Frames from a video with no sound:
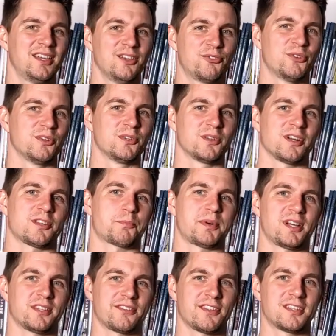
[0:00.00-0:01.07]
If you do not
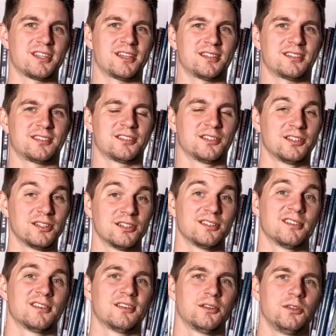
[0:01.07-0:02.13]
pass the test,
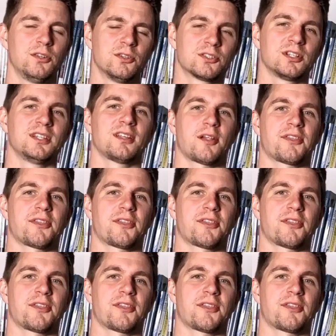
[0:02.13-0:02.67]
usually